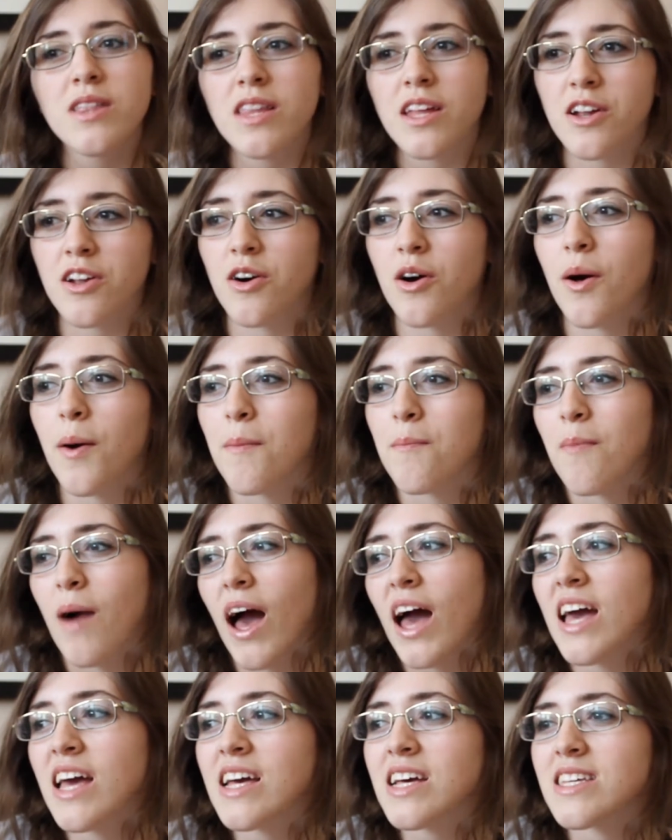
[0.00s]
little,
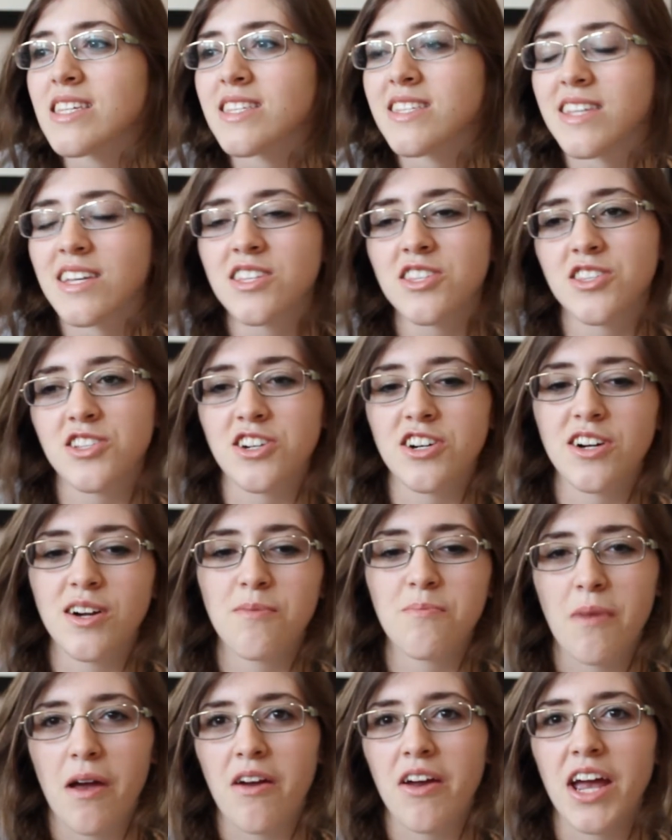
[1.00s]
my sister,
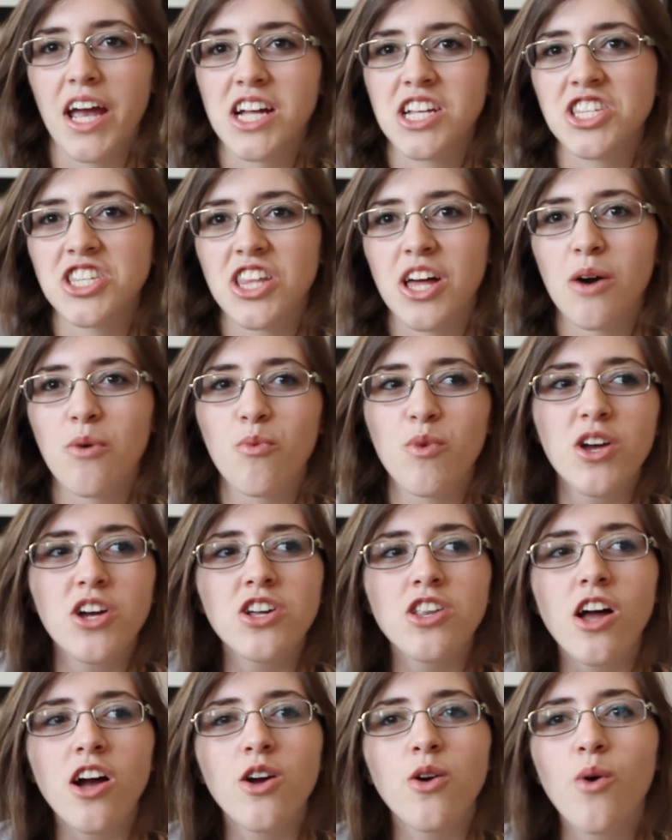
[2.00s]
Mary Angela, we
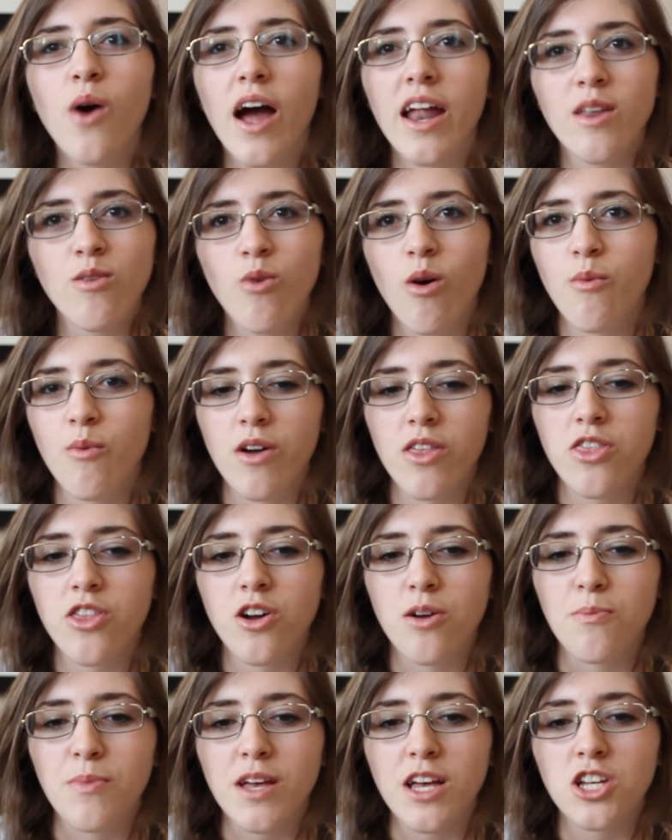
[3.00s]
could not go anywhere with
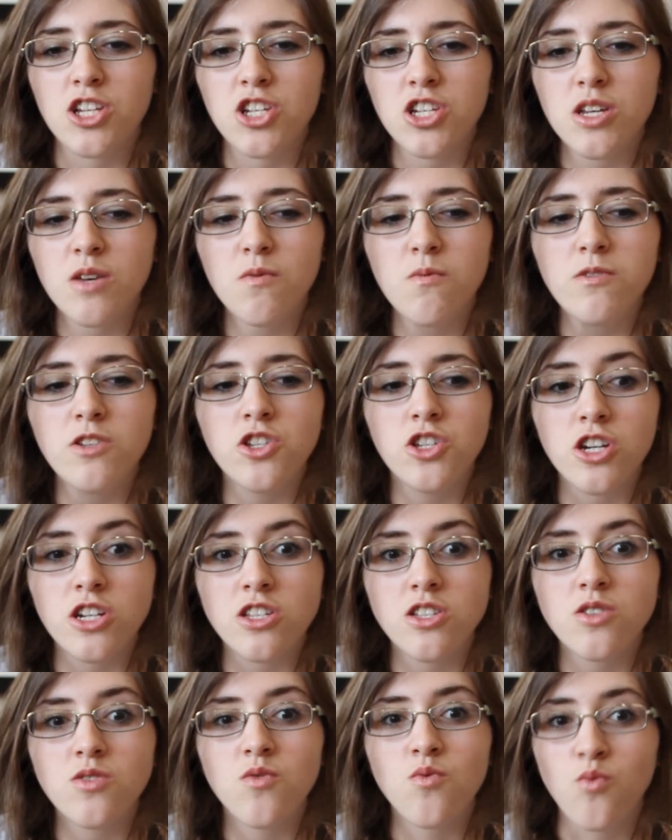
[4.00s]
her because she would
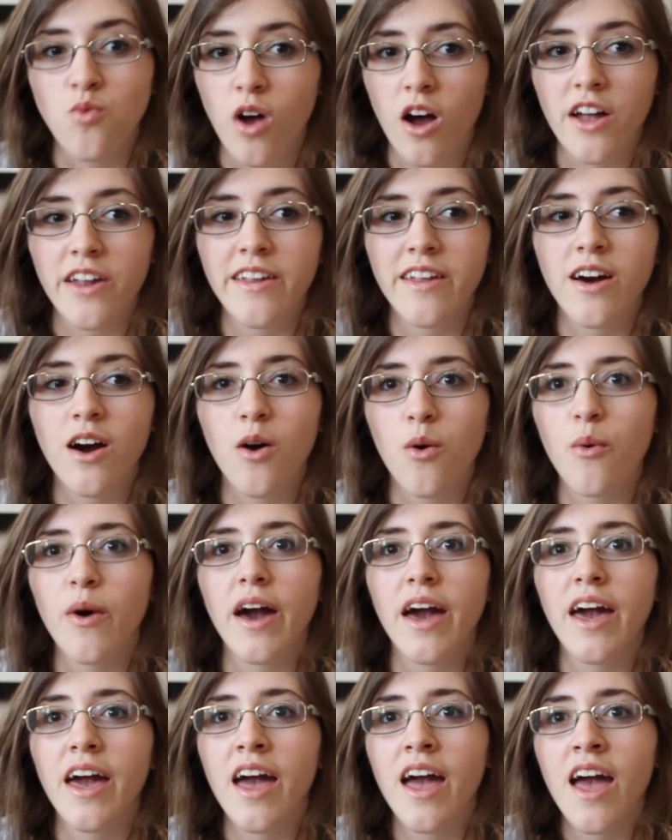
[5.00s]
just run
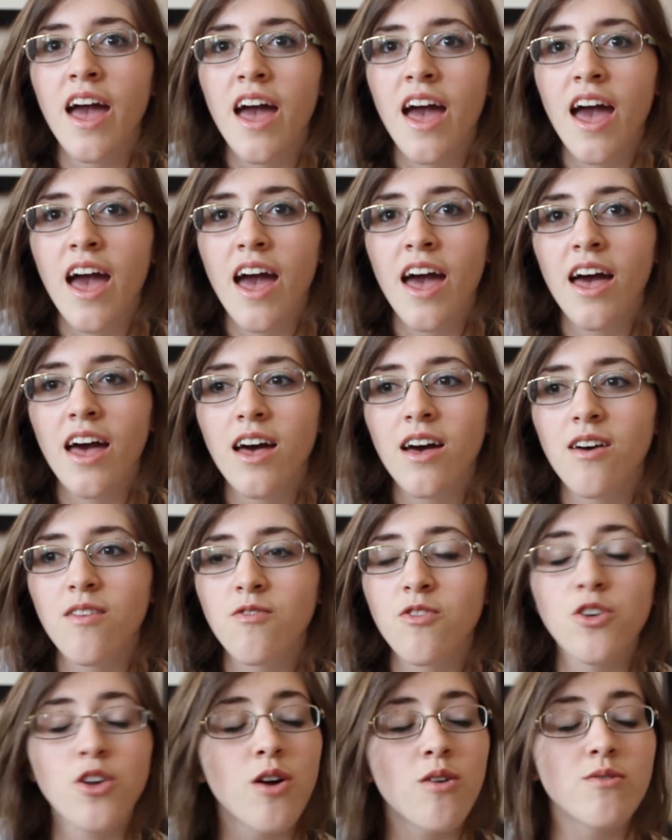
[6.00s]
away
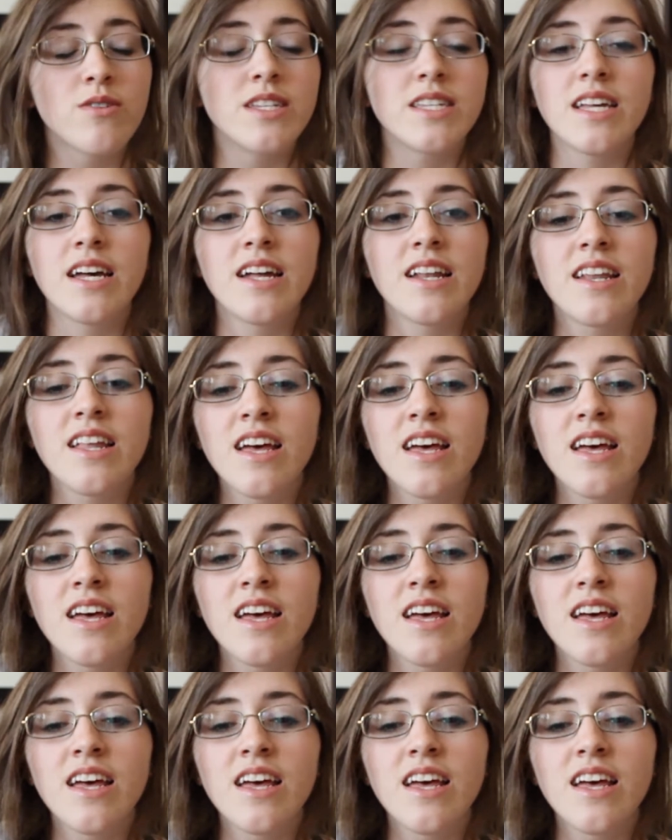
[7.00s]
for no reason.